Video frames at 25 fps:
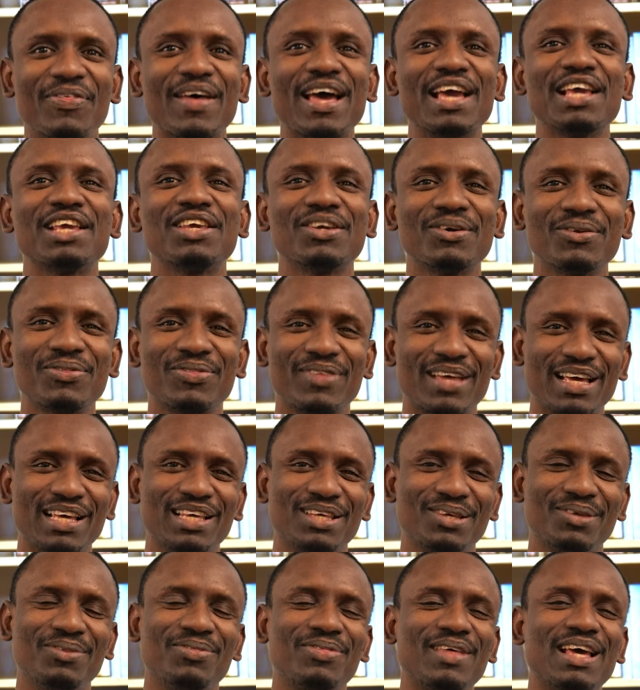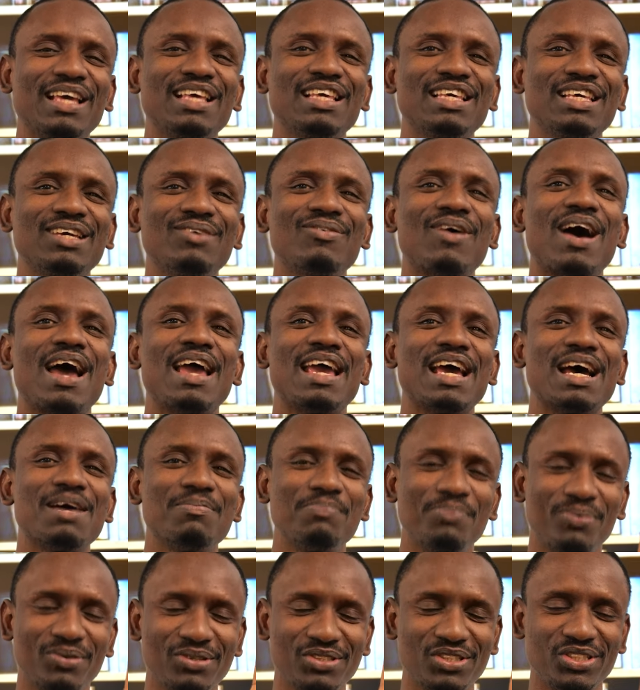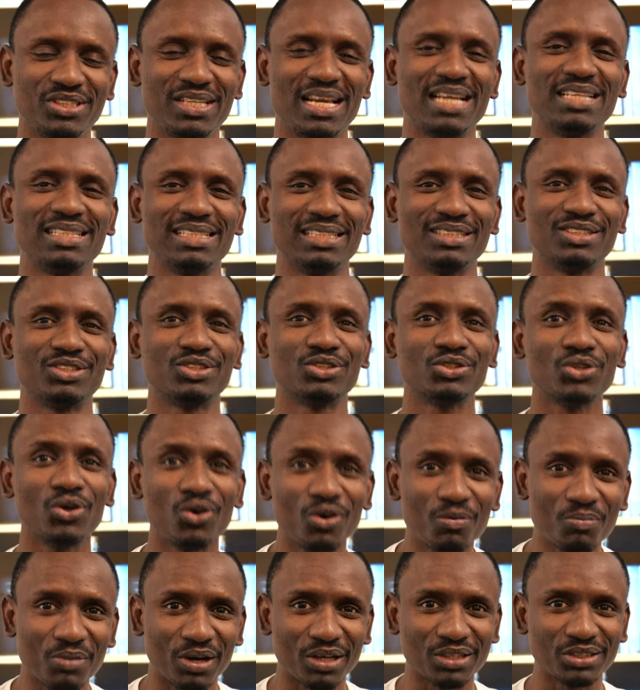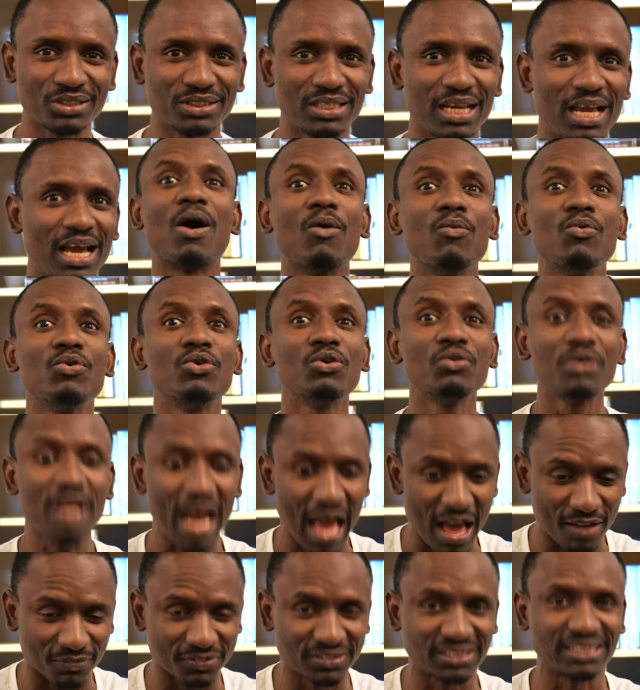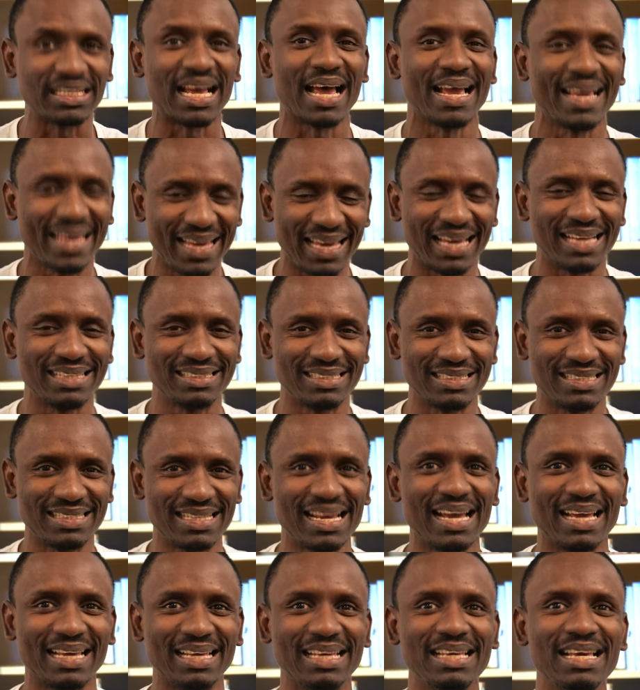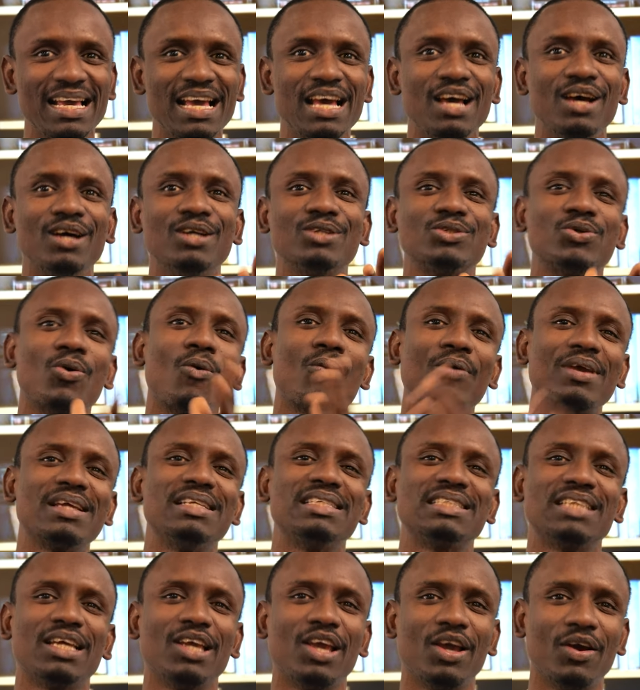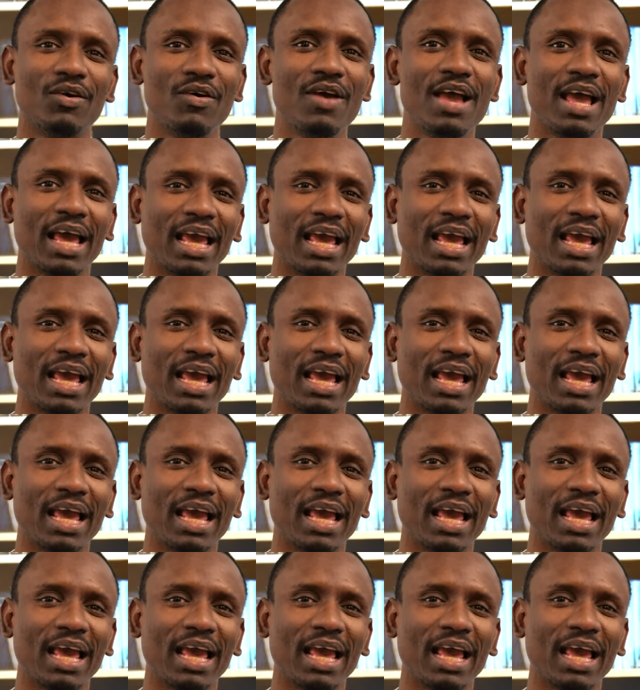Thank you, thank you, thank you. I appreciate it so much. I wouldn't have sat here today talking to you